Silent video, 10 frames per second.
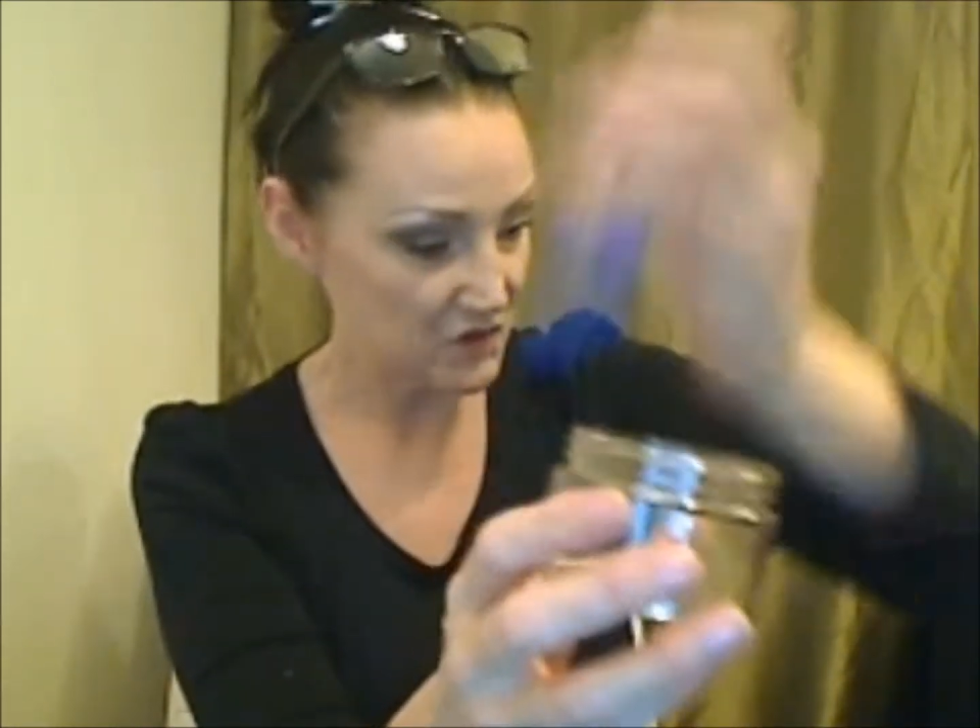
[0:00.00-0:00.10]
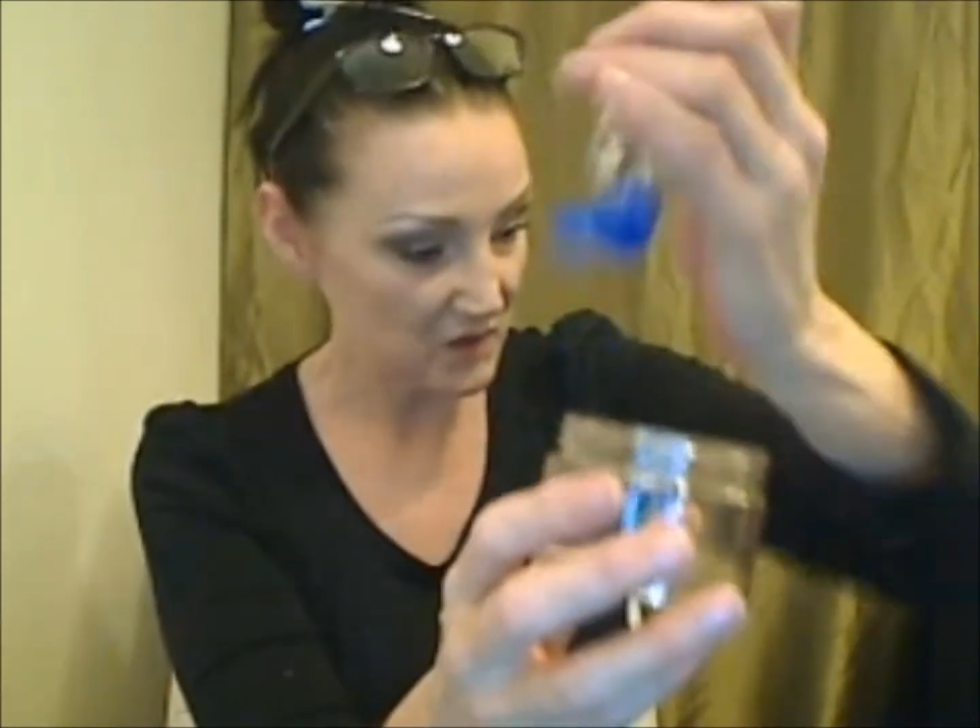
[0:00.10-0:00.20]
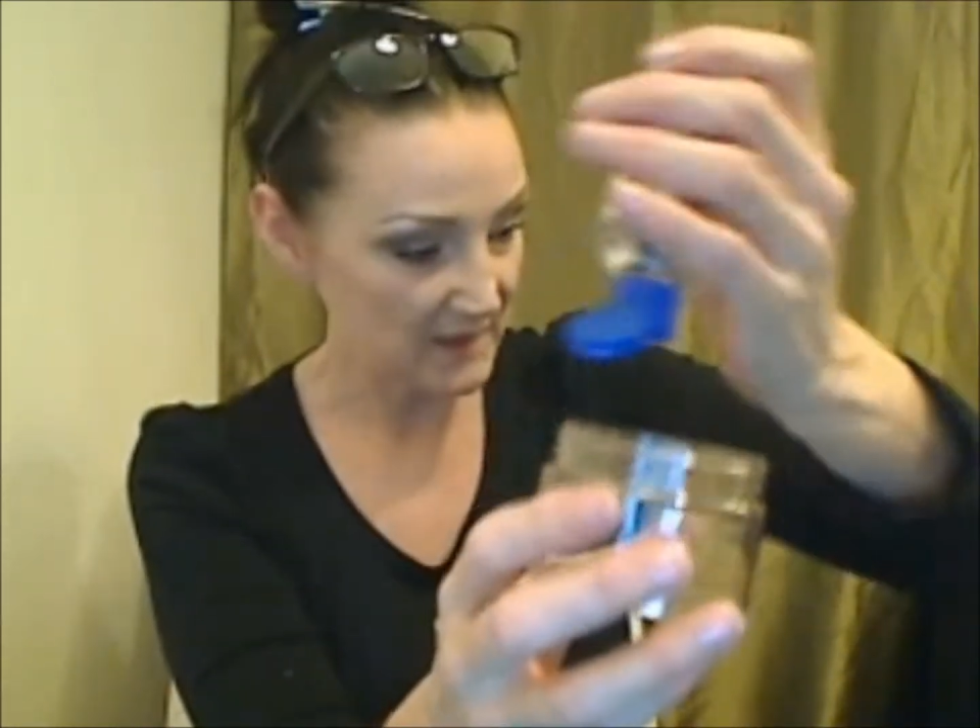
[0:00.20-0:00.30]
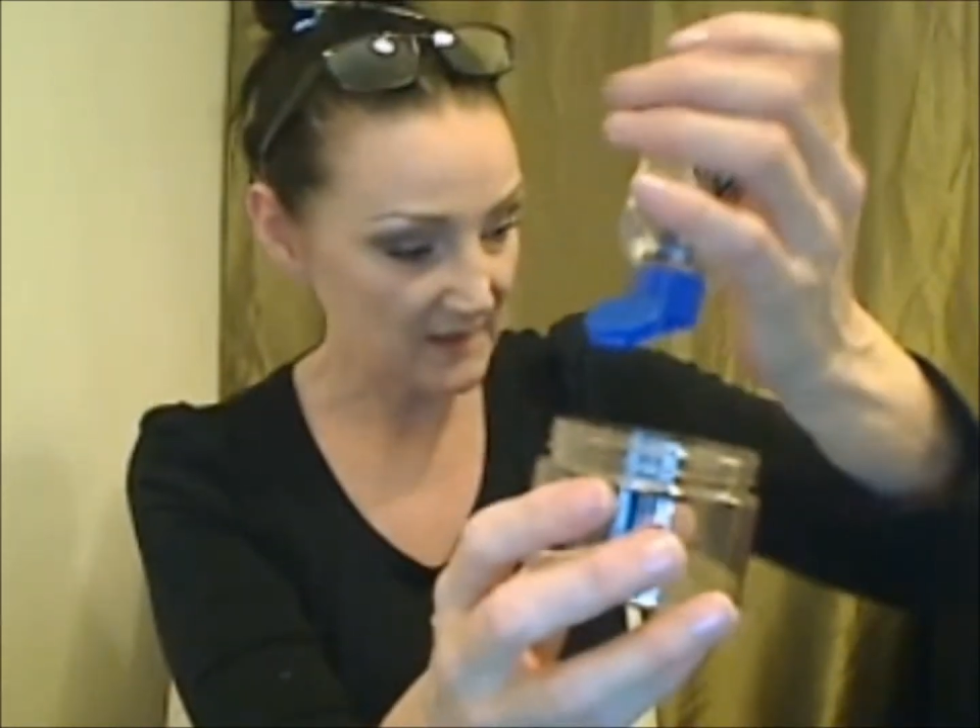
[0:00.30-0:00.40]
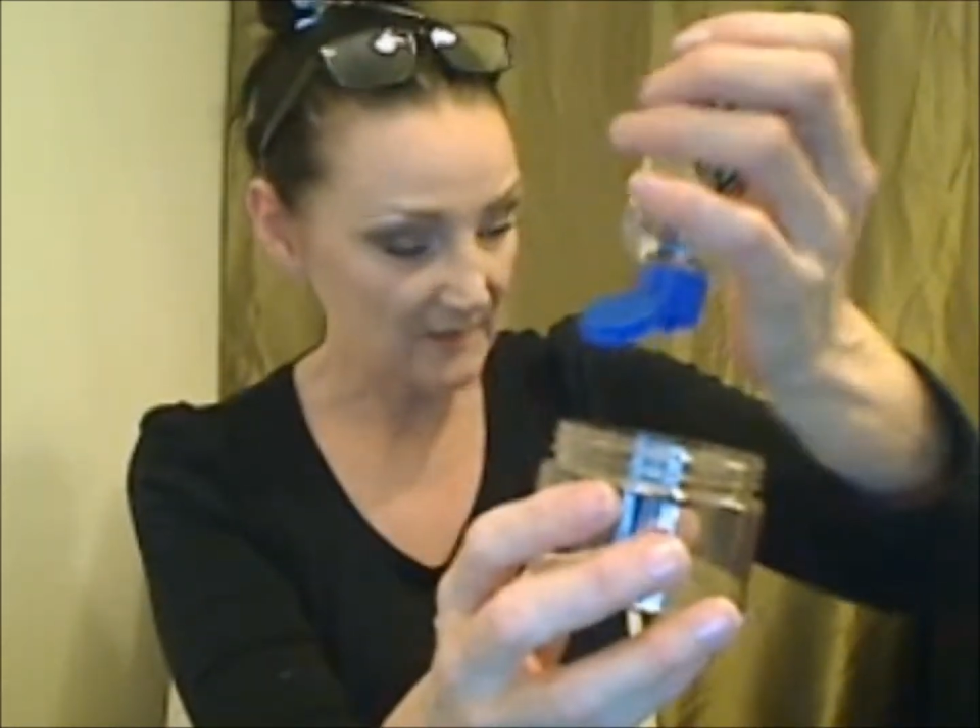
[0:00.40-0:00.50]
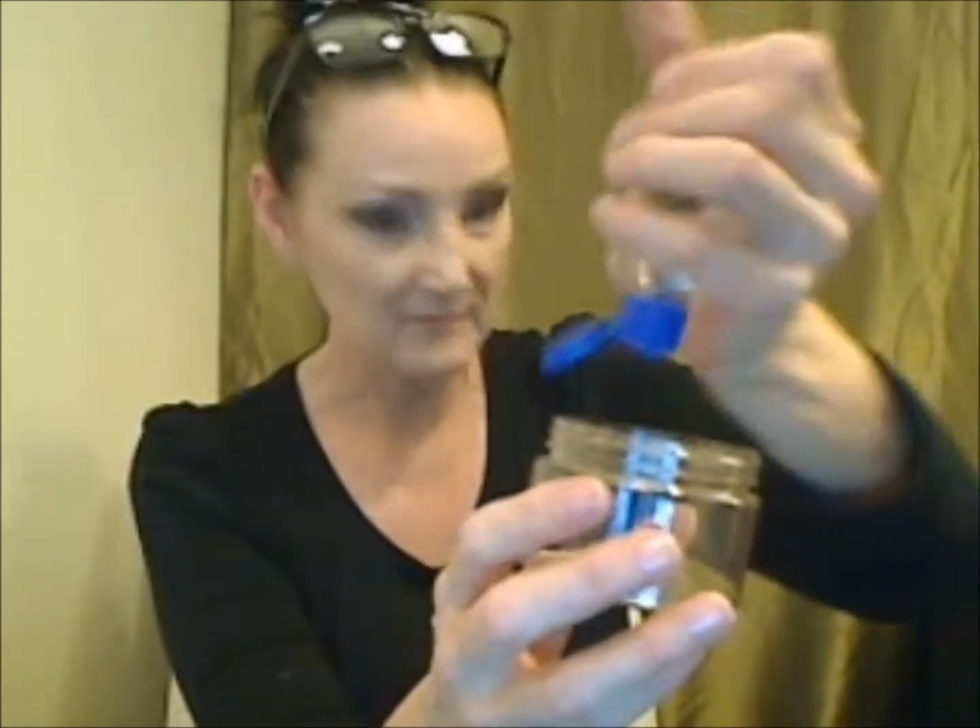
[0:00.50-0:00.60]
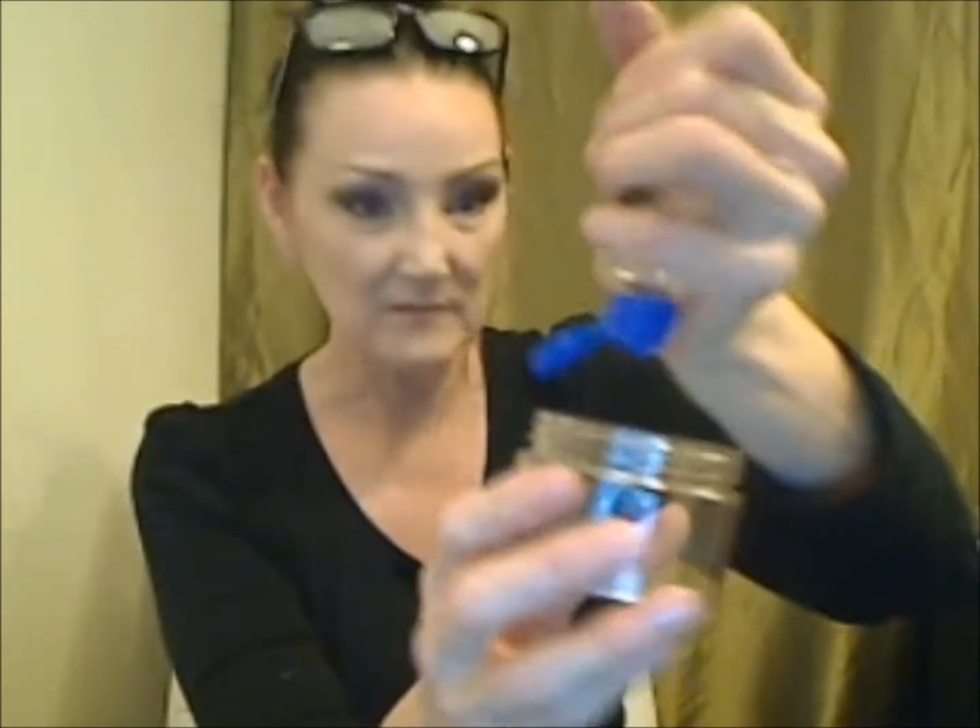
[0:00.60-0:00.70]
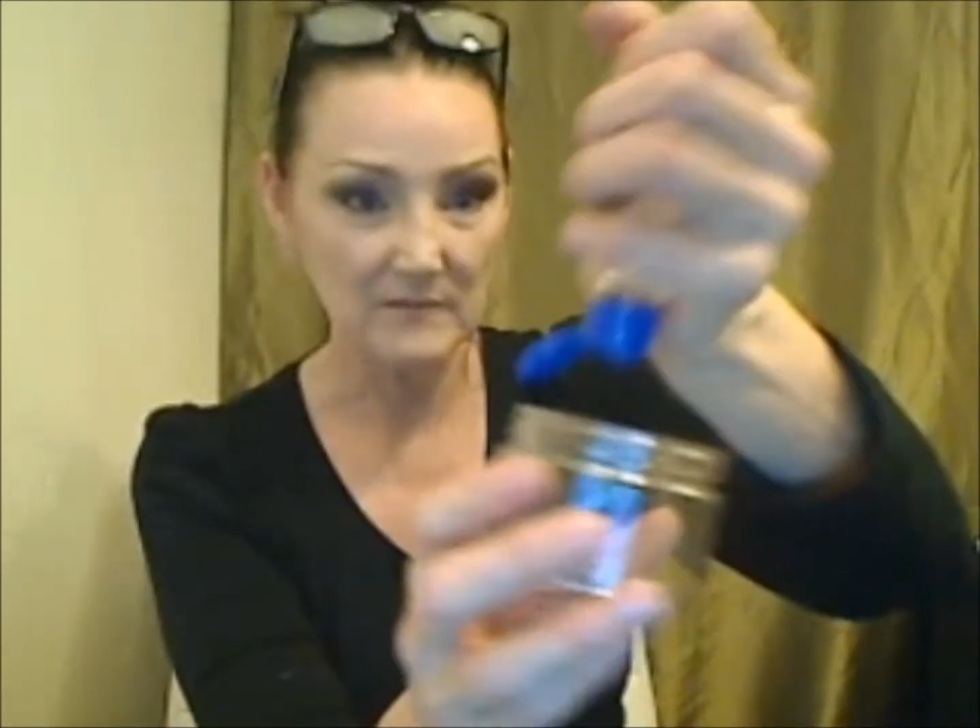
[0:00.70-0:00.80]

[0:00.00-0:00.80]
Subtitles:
dried out?